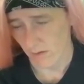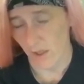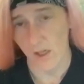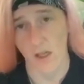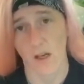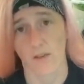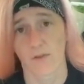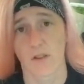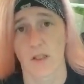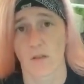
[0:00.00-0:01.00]
Then again,
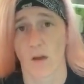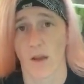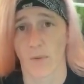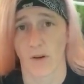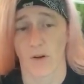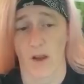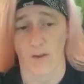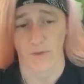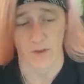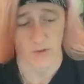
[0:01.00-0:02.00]
after seeing what happened at
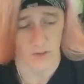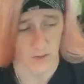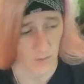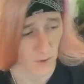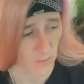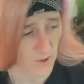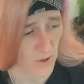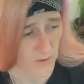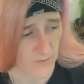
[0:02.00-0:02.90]
Ohio Fish Rescue, I'm a little bit